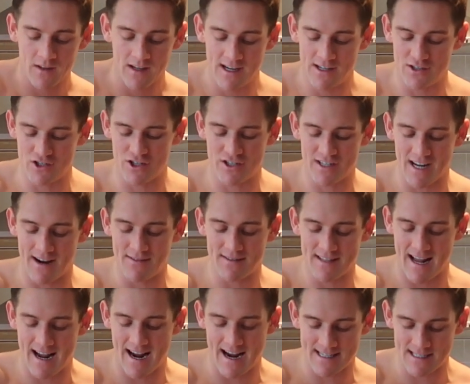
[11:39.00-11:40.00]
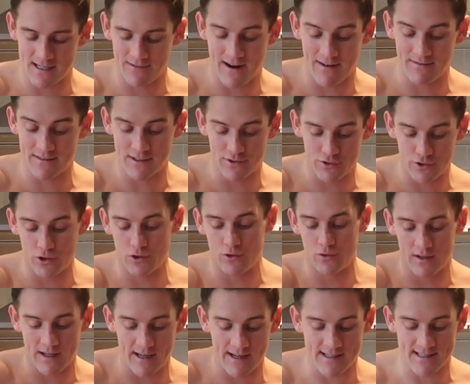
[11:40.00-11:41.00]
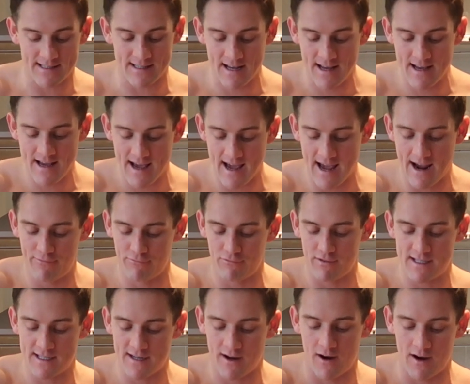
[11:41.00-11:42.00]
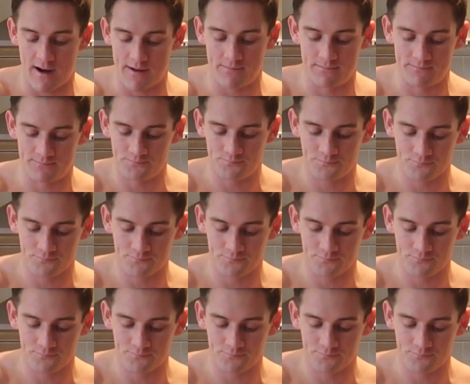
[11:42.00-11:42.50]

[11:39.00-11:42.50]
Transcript: It just saves the hassle of having to do this every time.